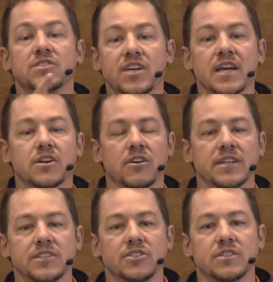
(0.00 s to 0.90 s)
take
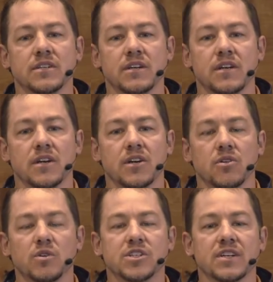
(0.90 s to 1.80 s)
courage.
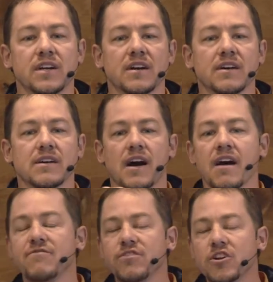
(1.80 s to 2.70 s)
Which
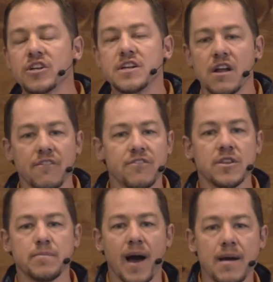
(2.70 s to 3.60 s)
I've learned enough of
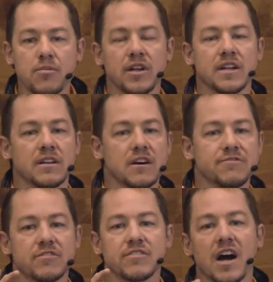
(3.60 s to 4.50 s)
the Bible and
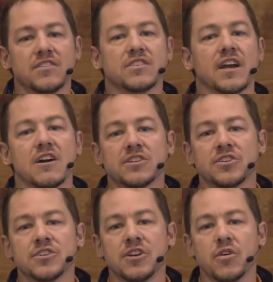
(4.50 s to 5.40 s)
enough of God's
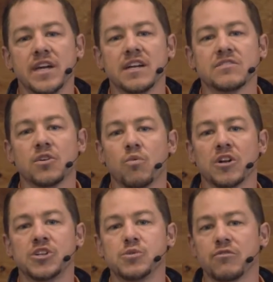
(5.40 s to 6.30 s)
character to know He doesn't
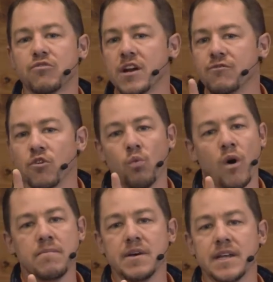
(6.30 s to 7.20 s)
want you afraid for
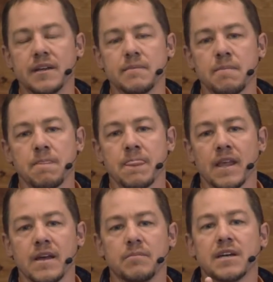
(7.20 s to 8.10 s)
one minute.
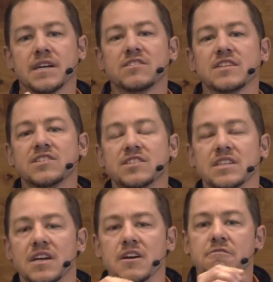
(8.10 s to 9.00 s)
Because
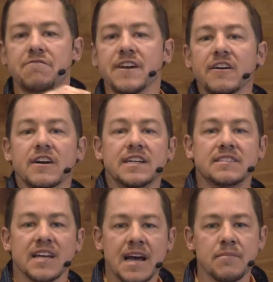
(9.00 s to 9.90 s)
listen, fear
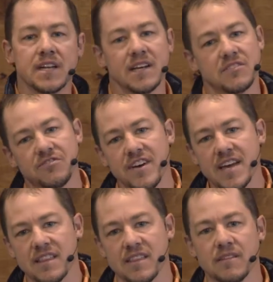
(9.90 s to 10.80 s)
contaminates
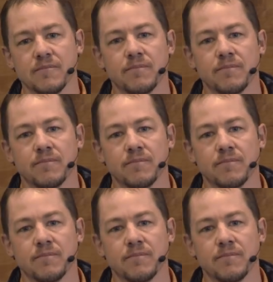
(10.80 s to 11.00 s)
faith.